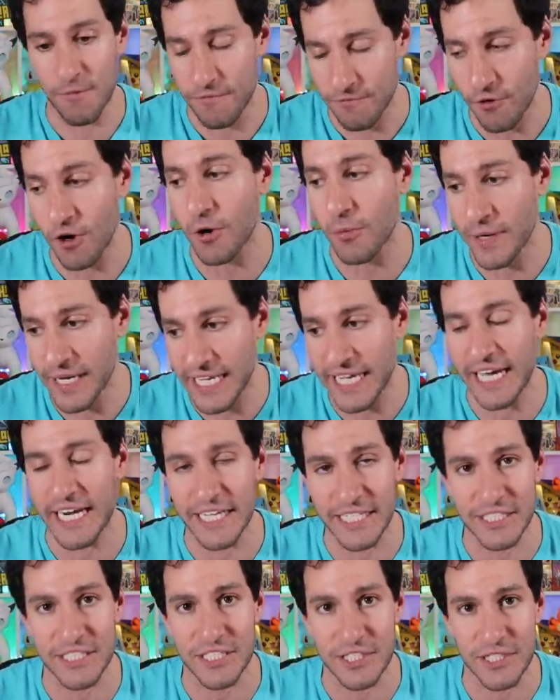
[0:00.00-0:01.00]
before we get
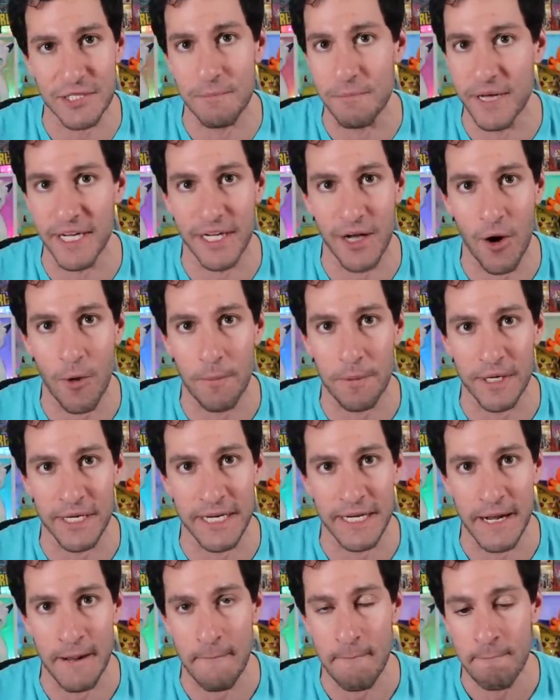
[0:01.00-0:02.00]
into the big
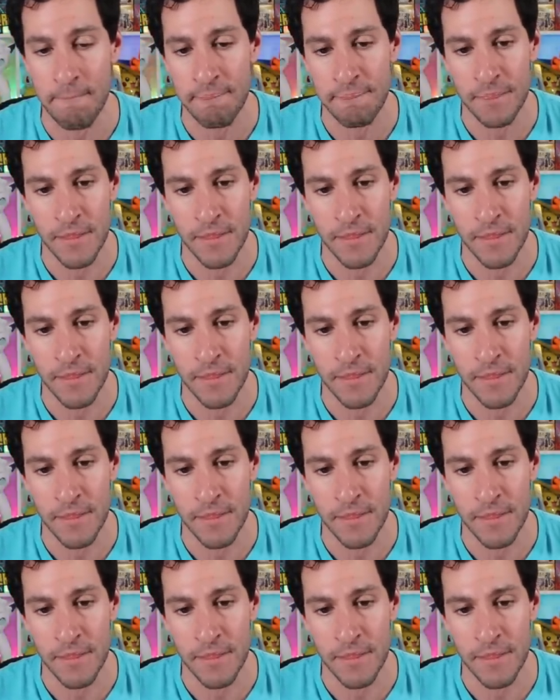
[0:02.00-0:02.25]
opening,